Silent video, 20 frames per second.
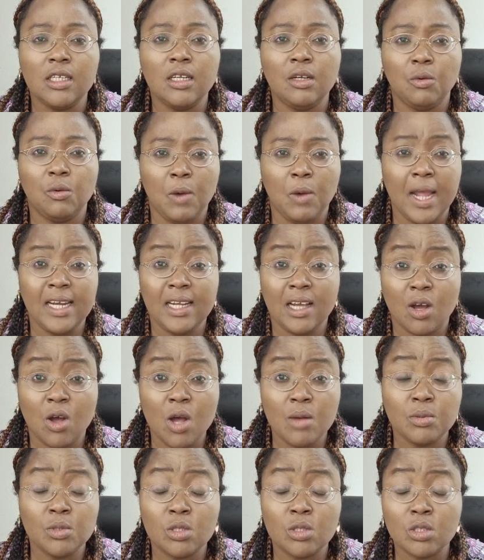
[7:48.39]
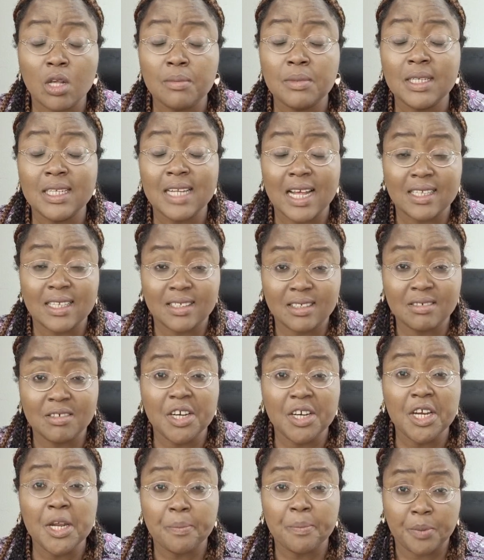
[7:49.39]
When it comes to something that's
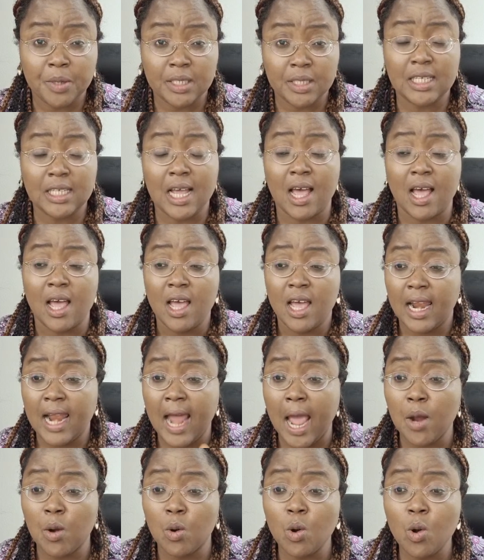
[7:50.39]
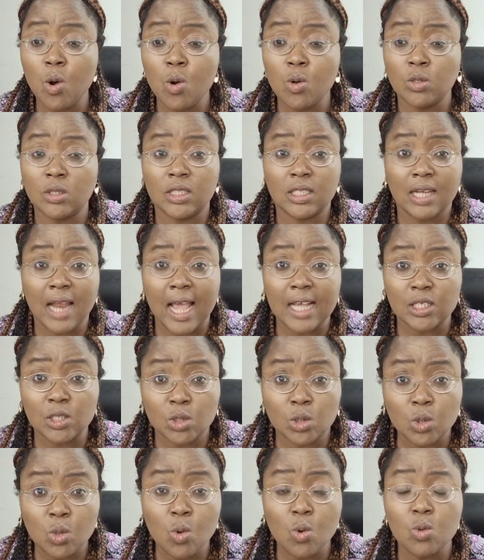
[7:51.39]
really important, like roads, like
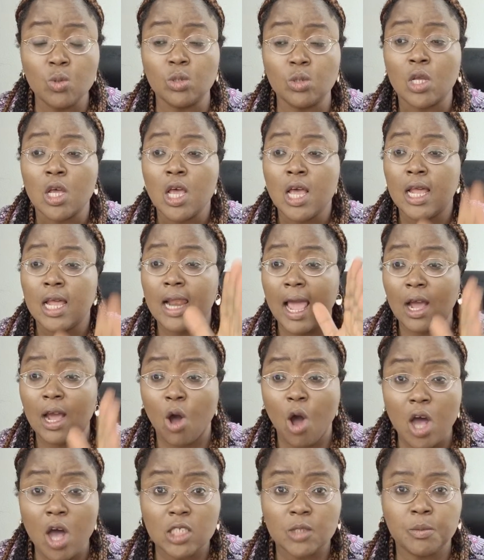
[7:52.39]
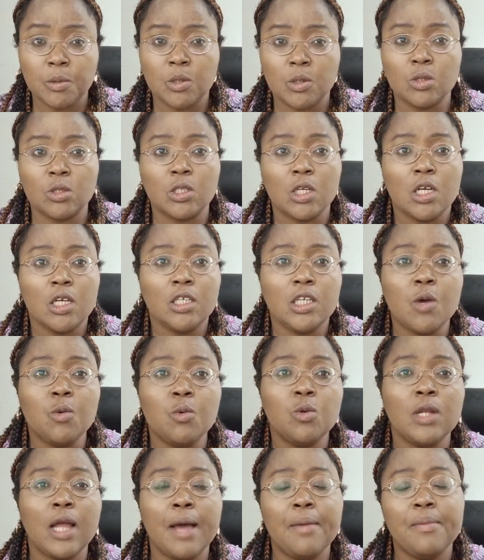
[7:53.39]
schools, like hospitals, they
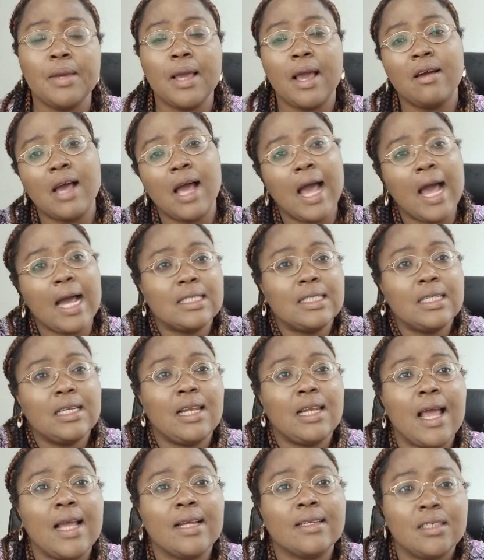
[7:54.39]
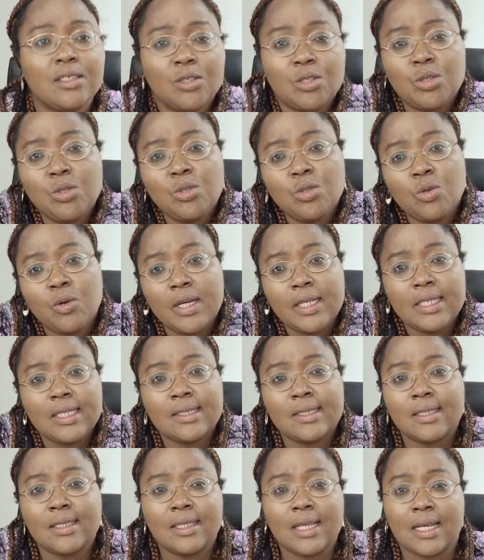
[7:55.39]
will not be acting like they don't know
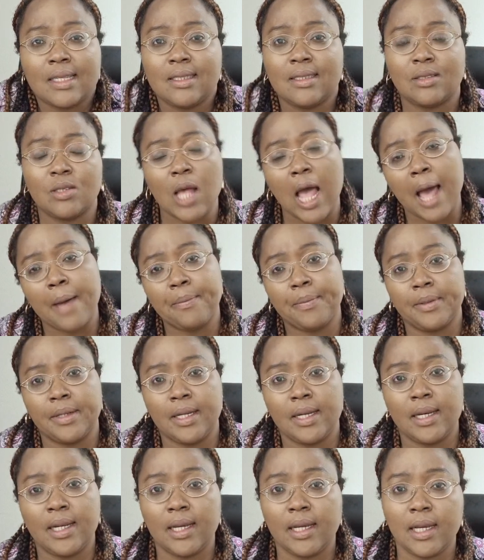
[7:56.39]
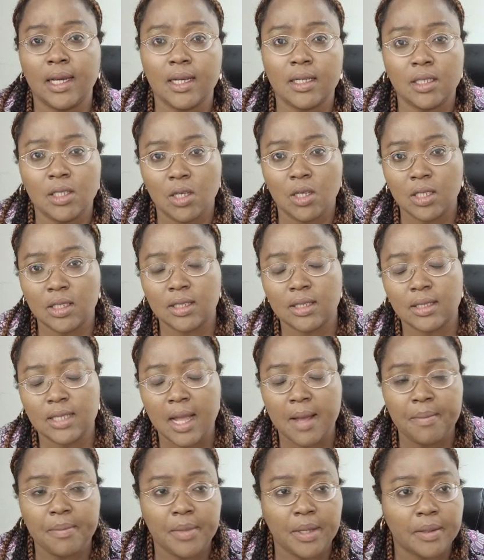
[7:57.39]
anything that is happening again. You
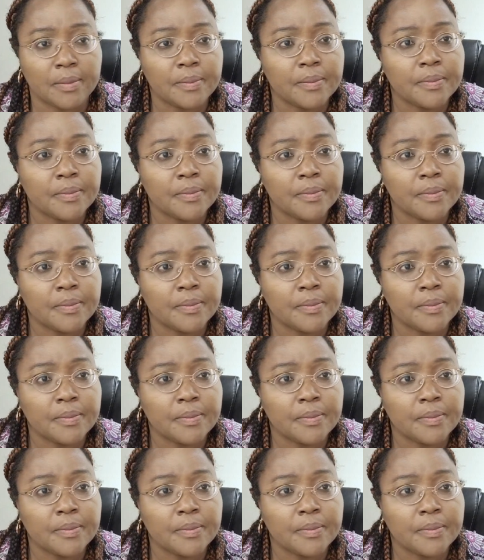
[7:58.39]
understand me?